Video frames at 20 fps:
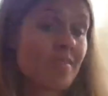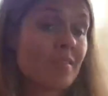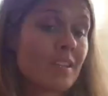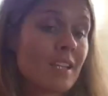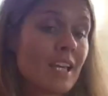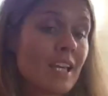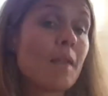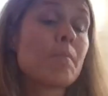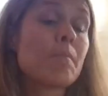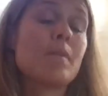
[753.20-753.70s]

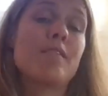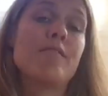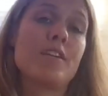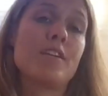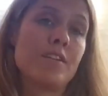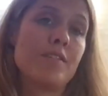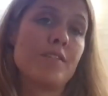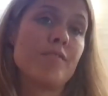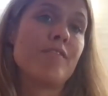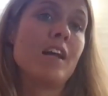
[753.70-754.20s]
can be
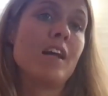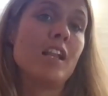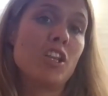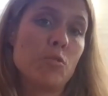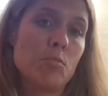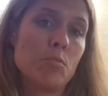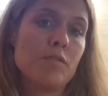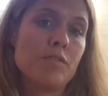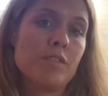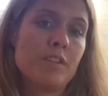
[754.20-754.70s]
very
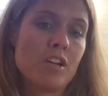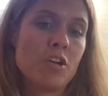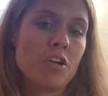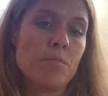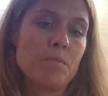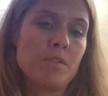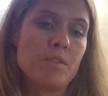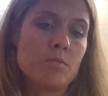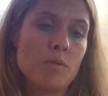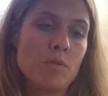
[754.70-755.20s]
valuable for the
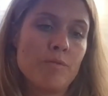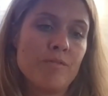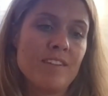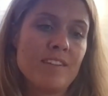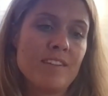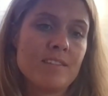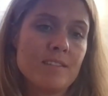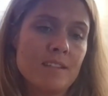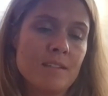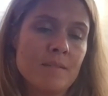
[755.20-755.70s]
companies we
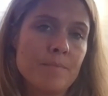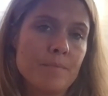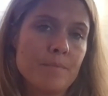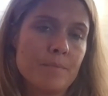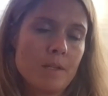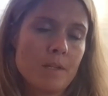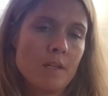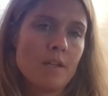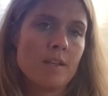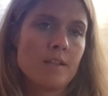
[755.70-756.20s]
invest in.
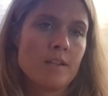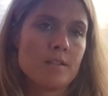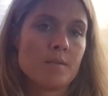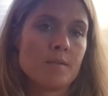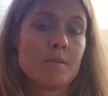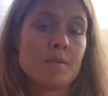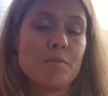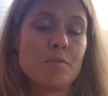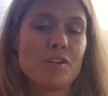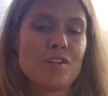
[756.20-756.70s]
So it's
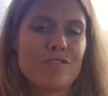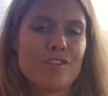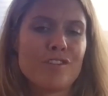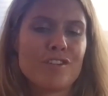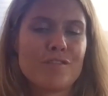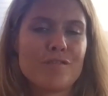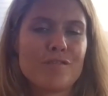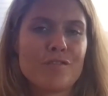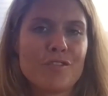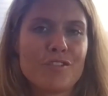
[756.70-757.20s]
important for
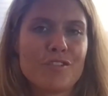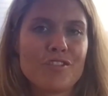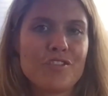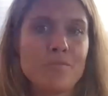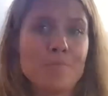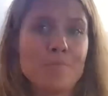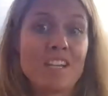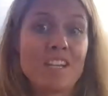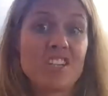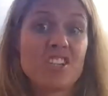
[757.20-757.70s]
us, of course, to
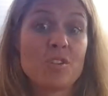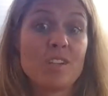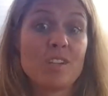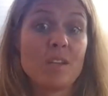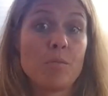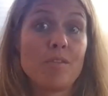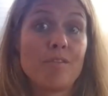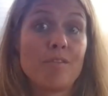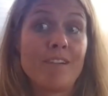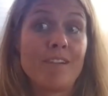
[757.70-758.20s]
make sure that
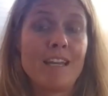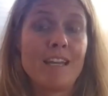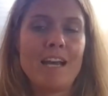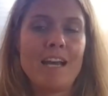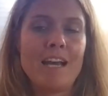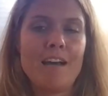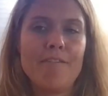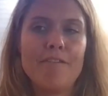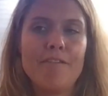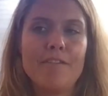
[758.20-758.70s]
we really
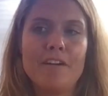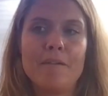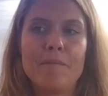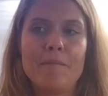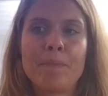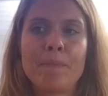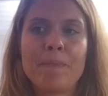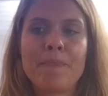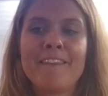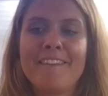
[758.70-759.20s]
have
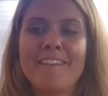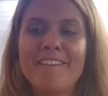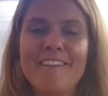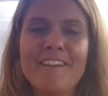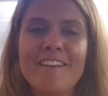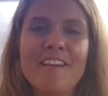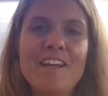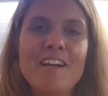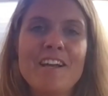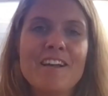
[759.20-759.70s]

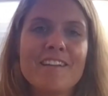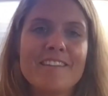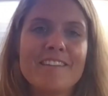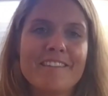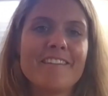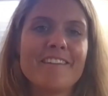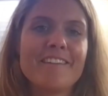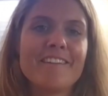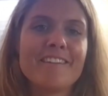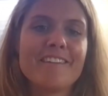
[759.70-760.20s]

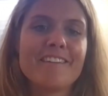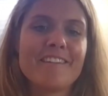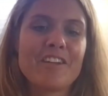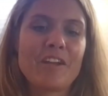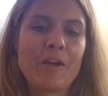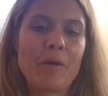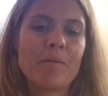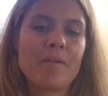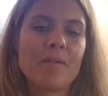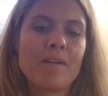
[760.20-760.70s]
you
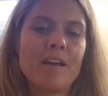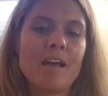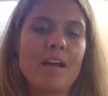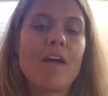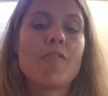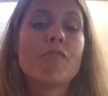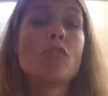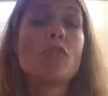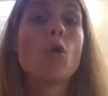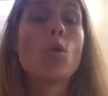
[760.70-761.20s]
know, a
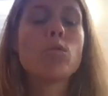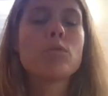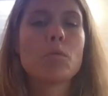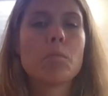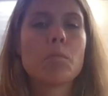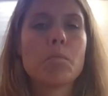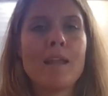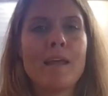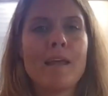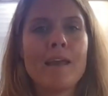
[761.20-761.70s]
role to
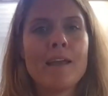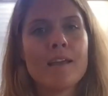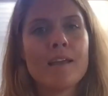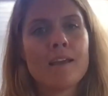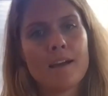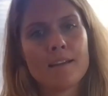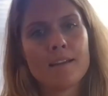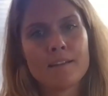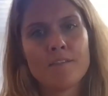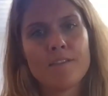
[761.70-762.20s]
play
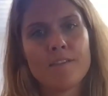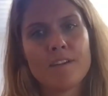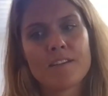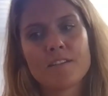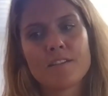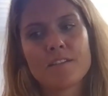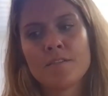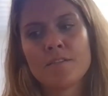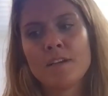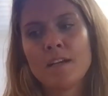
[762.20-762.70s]
as an
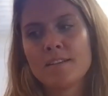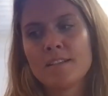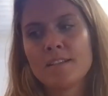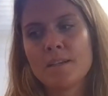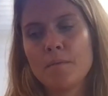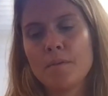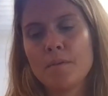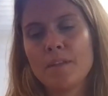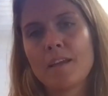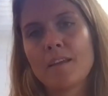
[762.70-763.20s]
investor and
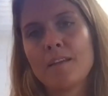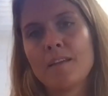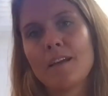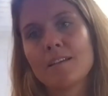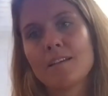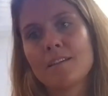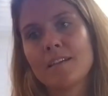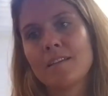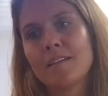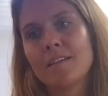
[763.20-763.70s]
someone that can
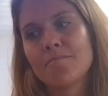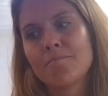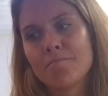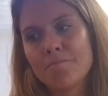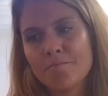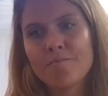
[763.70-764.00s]
actually